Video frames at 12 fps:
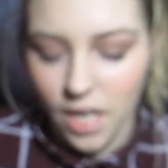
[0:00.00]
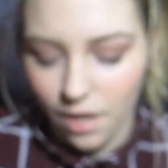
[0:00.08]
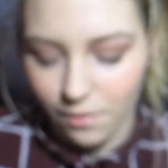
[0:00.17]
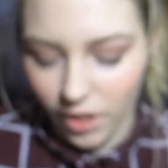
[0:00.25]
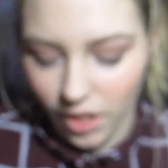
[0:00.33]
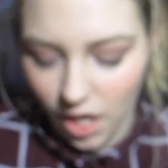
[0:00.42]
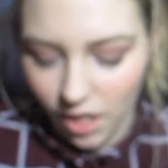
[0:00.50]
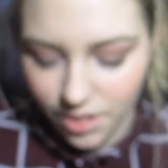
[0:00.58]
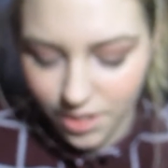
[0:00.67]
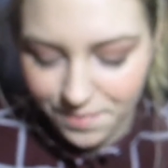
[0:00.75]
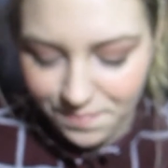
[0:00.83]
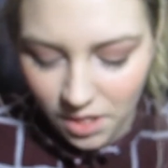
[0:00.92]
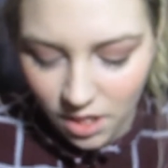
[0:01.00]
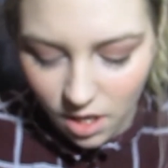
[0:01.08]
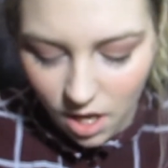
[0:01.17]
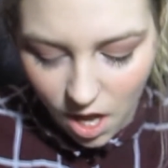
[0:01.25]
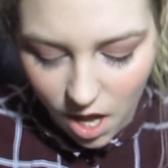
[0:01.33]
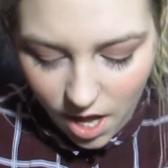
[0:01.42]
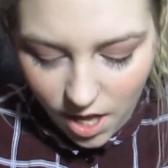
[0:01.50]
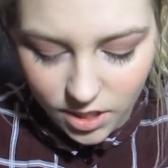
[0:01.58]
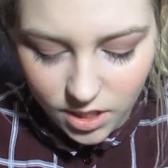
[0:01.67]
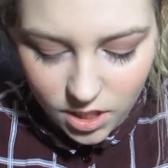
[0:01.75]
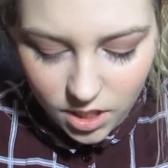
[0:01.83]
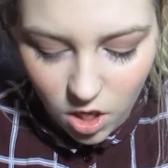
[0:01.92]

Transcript: advent calendar. And